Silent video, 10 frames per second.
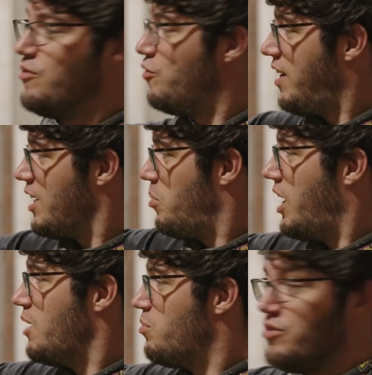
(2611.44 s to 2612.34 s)
Vac
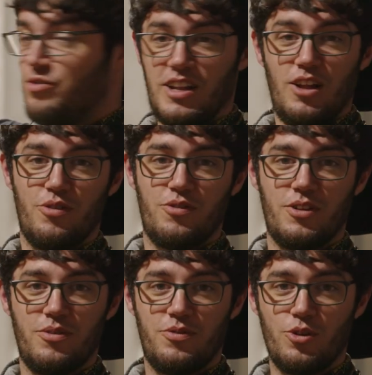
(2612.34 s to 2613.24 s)
pipe fell off
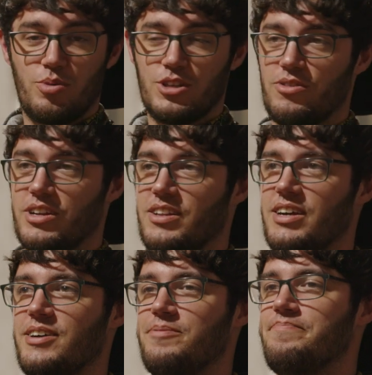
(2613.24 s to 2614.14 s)
the fuel pressure
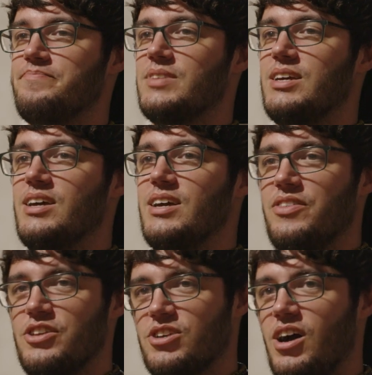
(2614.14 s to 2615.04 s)
regulator.
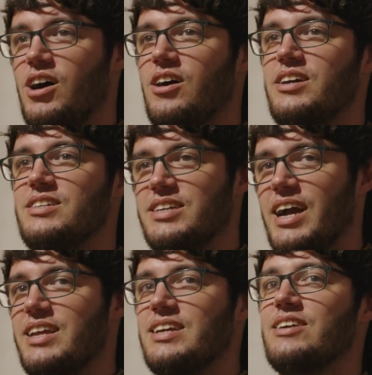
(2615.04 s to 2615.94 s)
This car is
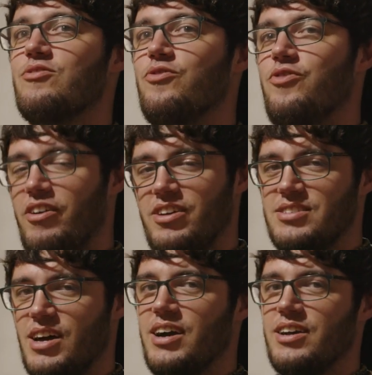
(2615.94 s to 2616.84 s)
getting very
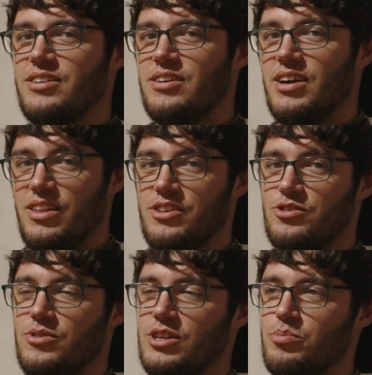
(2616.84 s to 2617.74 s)
tired at
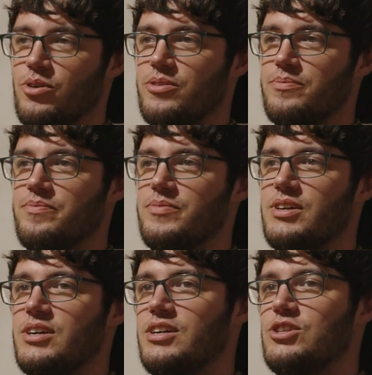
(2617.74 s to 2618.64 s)
this point.
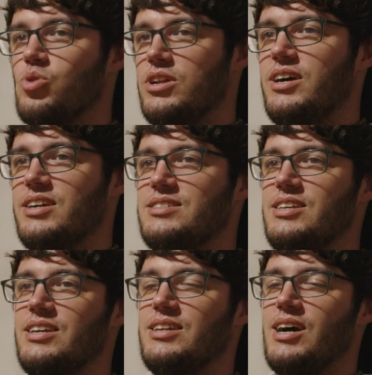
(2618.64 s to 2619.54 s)

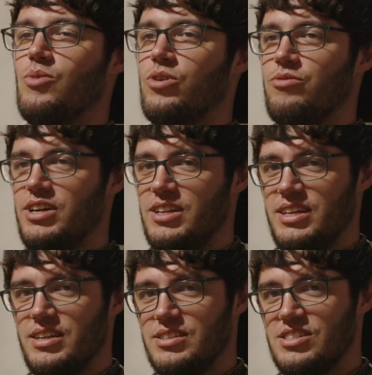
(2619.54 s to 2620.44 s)
2019, we're
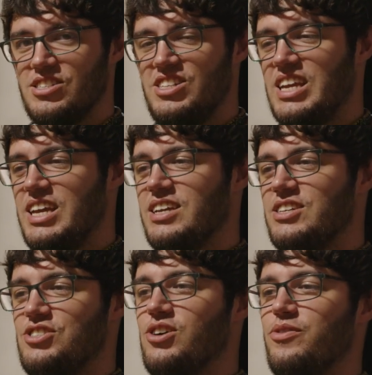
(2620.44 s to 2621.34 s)
really sticking
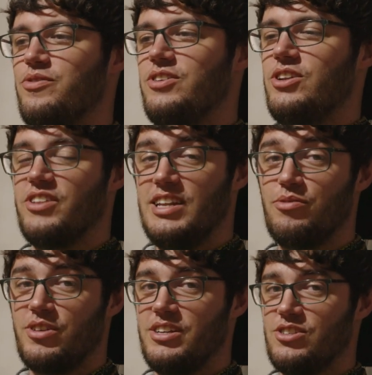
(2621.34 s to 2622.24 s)
stuff. You know, the
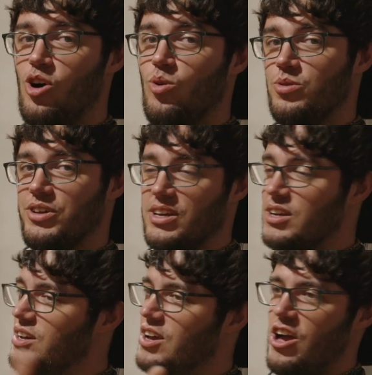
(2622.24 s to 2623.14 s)
livery is holding
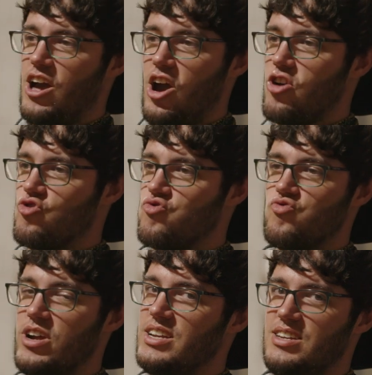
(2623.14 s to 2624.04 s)
a
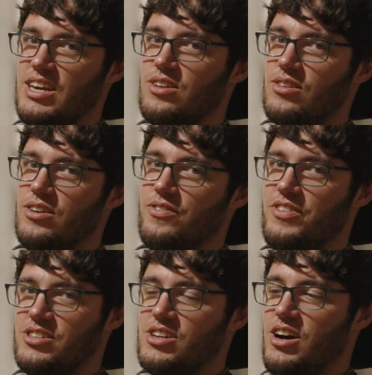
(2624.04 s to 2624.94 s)
great deal of
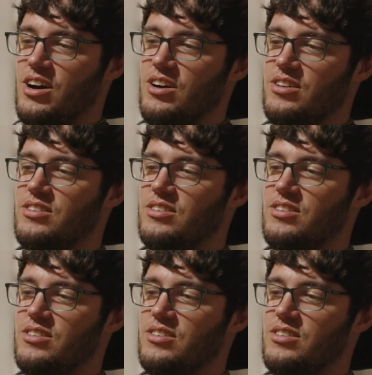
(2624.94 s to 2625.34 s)
this car